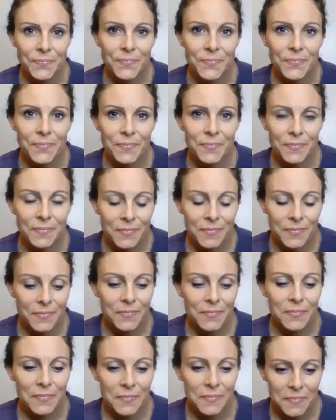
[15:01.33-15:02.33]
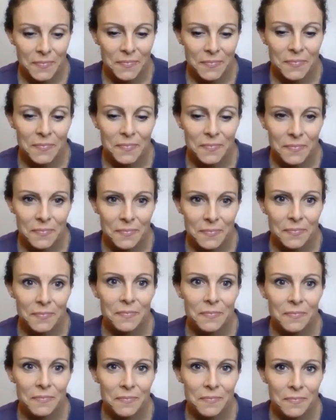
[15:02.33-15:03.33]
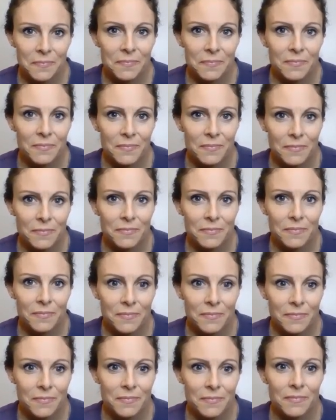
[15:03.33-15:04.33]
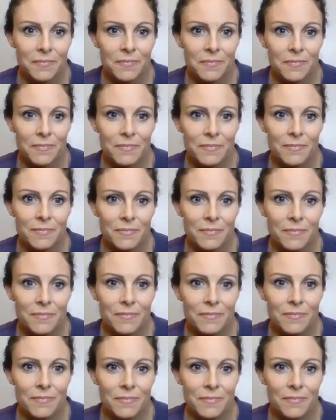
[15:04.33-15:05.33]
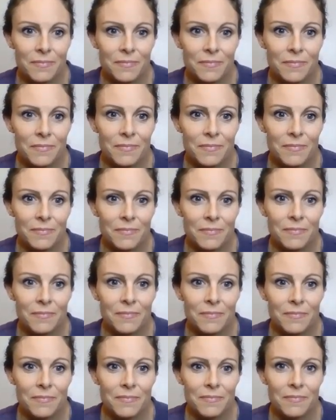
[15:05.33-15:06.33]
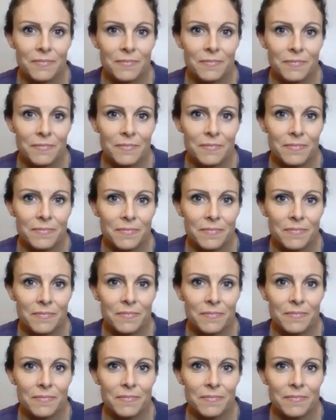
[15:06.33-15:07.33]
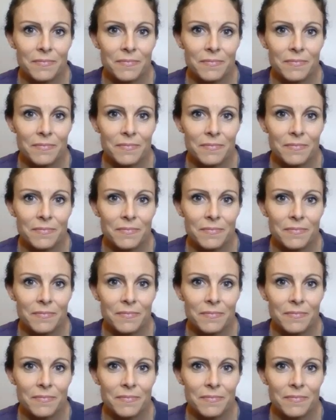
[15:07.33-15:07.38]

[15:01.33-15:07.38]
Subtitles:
(not speaking)